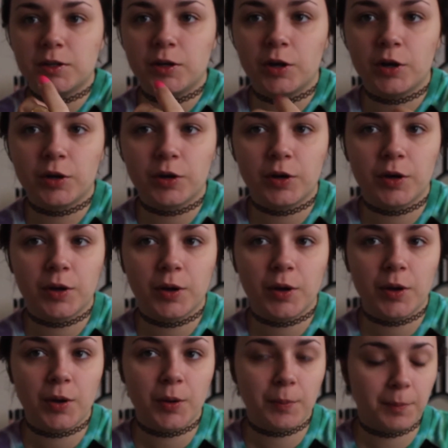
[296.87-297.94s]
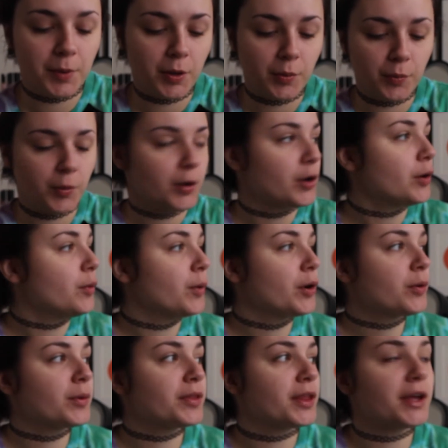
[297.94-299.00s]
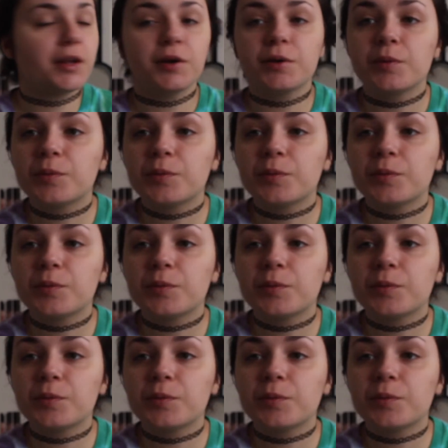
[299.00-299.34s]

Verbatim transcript: dark but we're gonna work with it